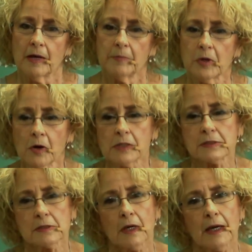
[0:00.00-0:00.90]

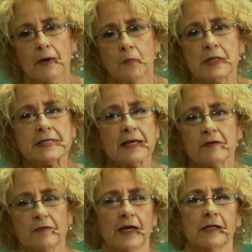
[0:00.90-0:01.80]
because we take
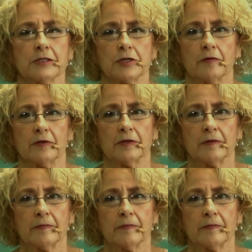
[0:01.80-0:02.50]
advantage of it.